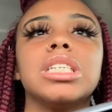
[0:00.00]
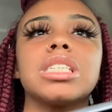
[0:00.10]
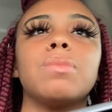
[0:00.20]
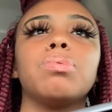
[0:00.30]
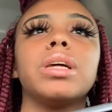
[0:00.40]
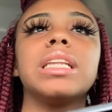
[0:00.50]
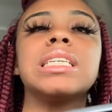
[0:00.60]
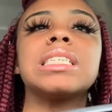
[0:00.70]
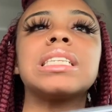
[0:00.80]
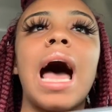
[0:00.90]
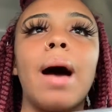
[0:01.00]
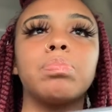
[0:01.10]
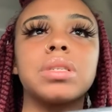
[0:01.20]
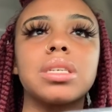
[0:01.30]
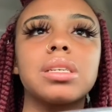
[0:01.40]
just completely
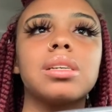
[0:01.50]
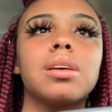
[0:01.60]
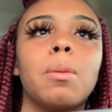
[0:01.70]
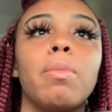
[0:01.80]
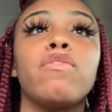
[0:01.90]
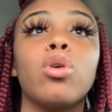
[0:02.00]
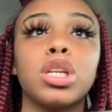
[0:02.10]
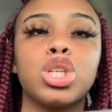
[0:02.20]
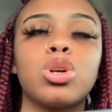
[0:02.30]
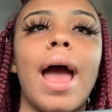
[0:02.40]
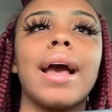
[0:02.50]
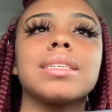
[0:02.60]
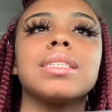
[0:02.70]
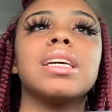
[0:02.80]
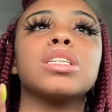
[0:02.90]
stopped before the tracks,